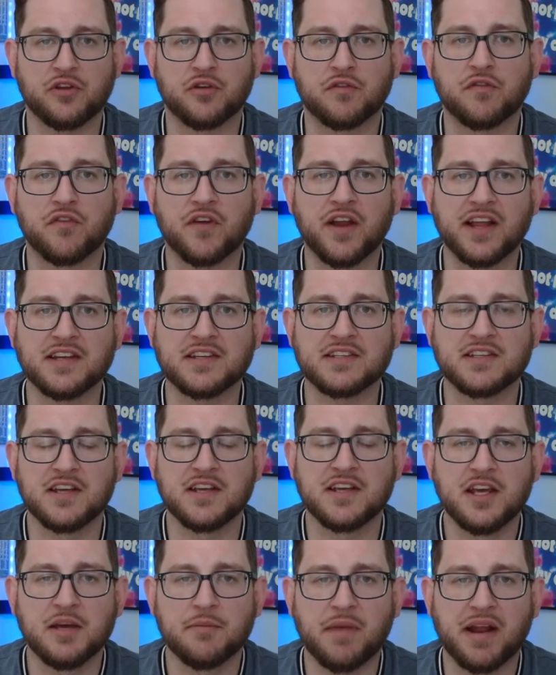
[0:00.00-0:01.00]
your friends.
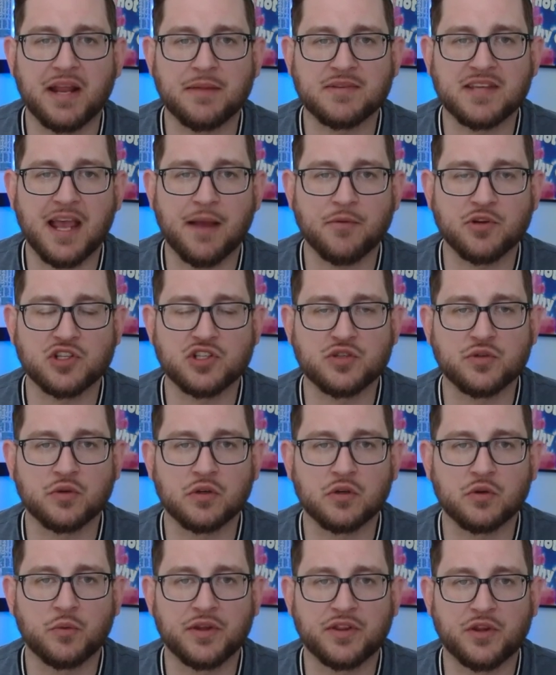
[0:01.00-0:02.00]
My name is Cameron
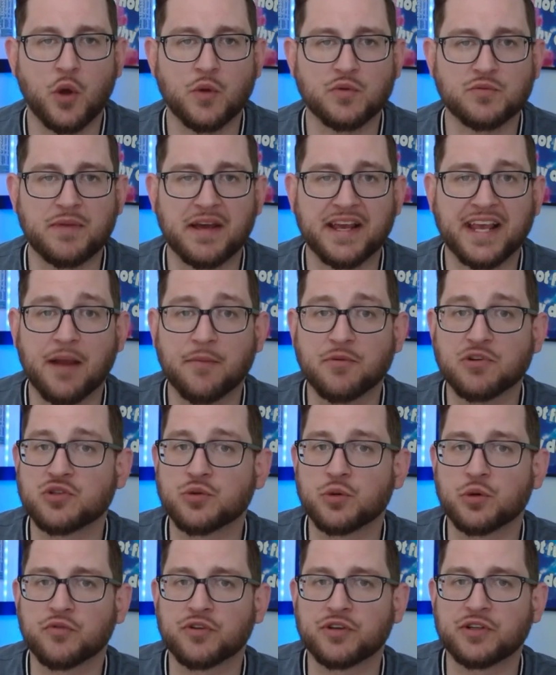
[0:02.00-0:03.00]
Stewart with the Homes by Cameron
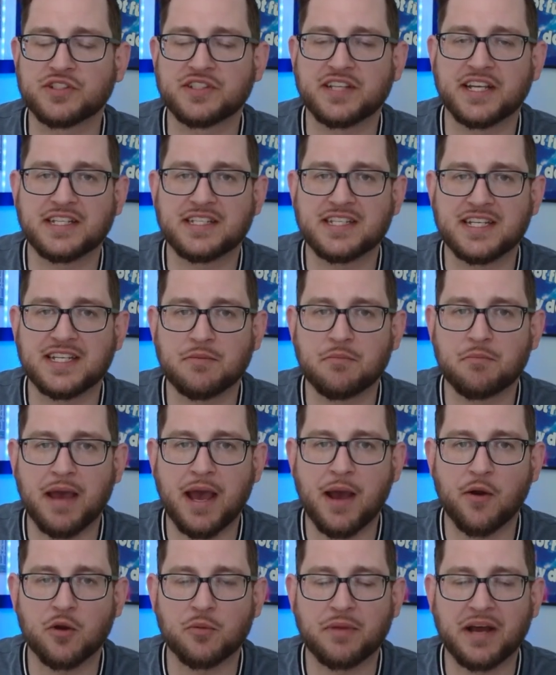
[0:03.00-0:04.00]
Stewart Real Estate Team,
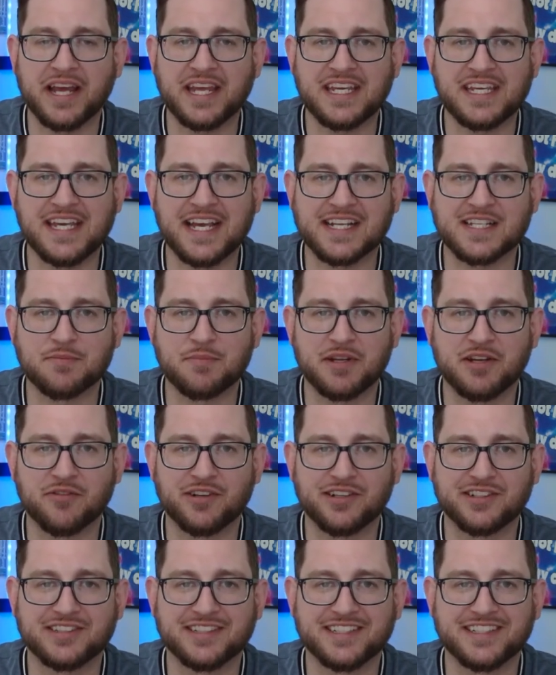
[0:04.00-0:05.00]
powered by eXp
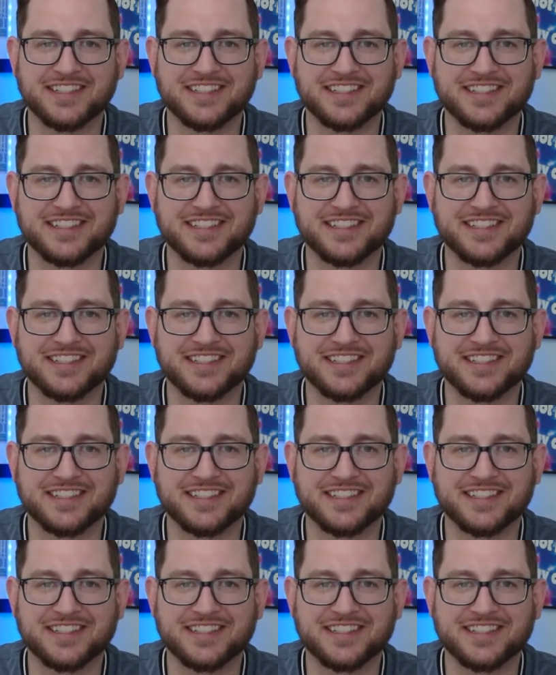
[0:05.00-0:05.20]
Realty.